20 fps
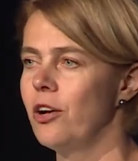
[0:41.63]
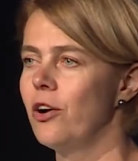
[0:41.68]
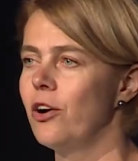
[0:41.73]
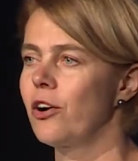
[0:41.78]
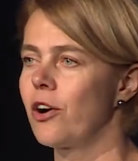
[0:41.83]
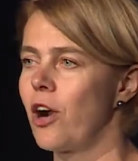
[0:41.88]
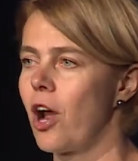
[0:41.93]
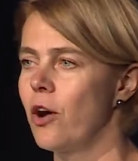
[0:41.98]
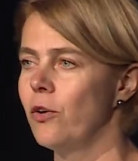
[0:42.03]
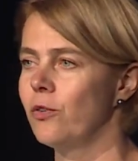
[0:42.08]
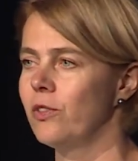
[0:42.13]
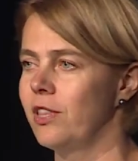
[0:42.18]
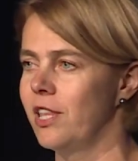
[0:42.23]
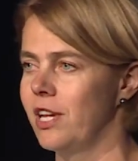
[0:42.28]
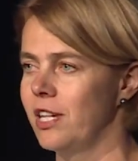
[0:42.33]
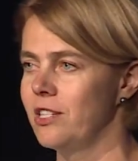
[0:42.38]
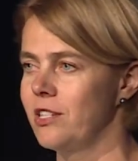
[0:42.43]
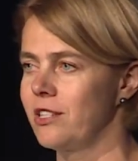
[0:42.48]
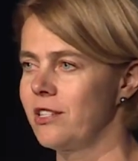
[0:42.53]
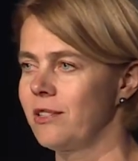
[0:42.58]
around
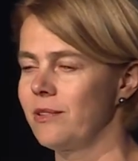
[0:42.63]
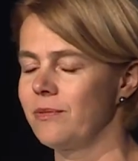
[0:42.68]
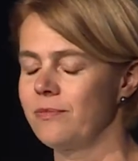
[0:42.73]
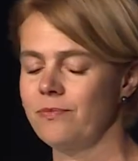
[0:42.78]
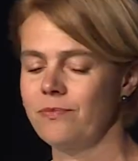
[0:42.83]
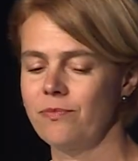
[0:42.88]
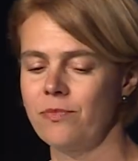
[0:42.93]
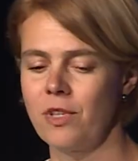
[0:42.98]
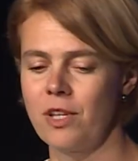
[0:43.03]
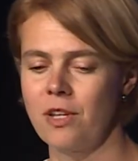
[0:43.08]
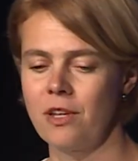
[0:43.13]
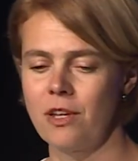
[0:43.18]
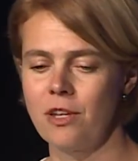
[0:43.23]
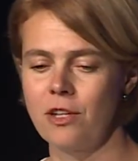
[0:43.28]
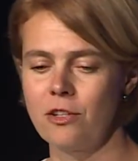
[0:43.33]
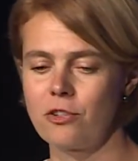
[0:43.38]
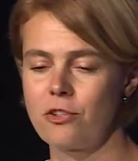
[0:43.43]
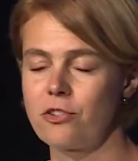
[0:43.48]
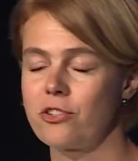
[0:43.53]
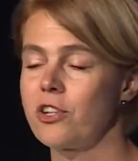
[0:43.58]
this.
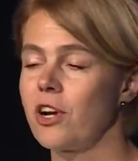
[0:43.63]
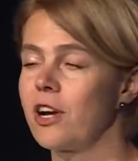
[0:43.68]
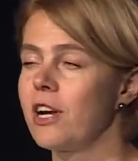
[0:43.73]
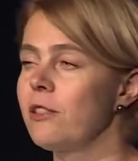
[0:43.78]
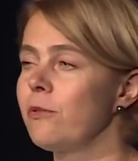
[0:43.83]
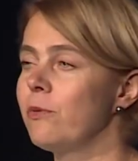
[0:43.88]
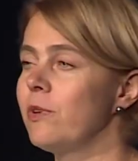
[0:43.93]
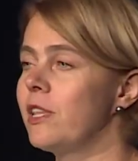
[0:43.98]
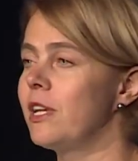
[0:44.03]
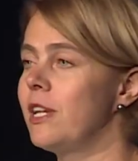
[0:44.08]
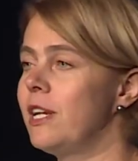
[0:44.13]
So start with the